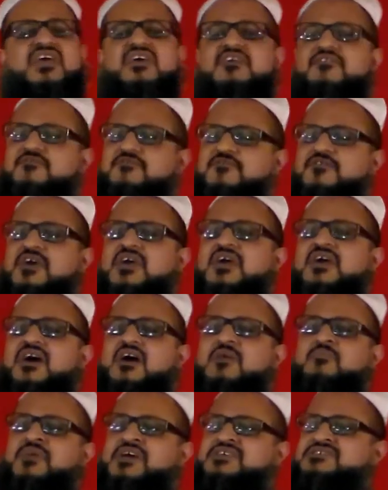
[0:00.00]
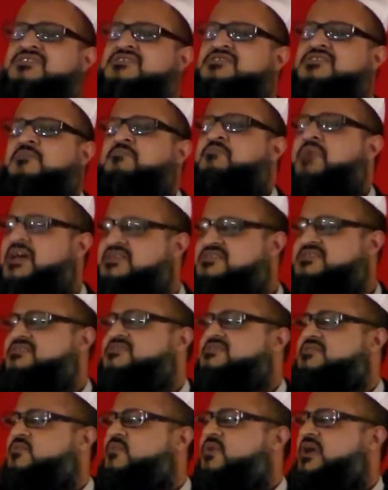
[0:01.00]
If a messenger
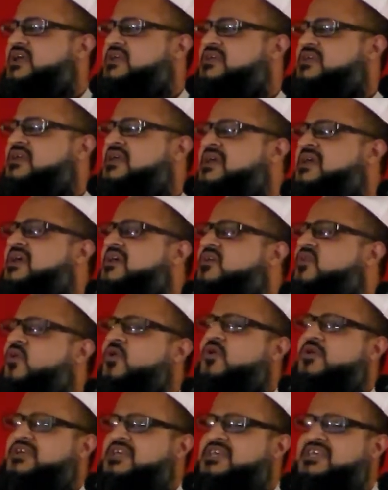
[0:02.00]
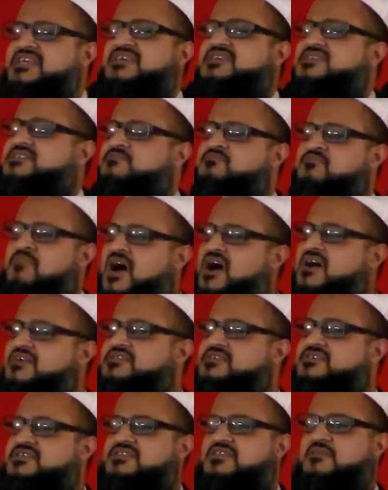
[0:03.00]
passes away or he is
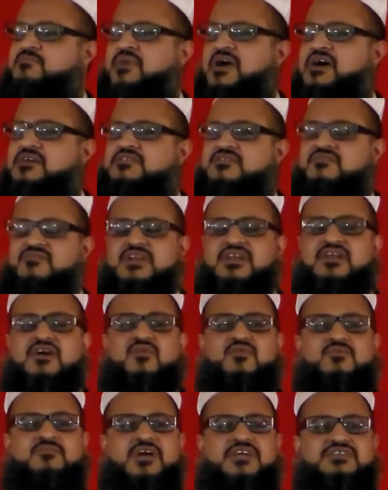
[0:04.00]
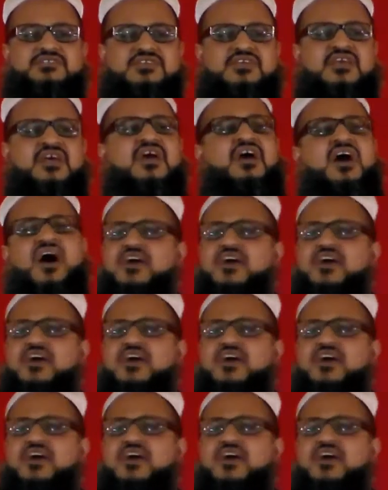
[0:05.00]
martyred in the path of Allah Almighty,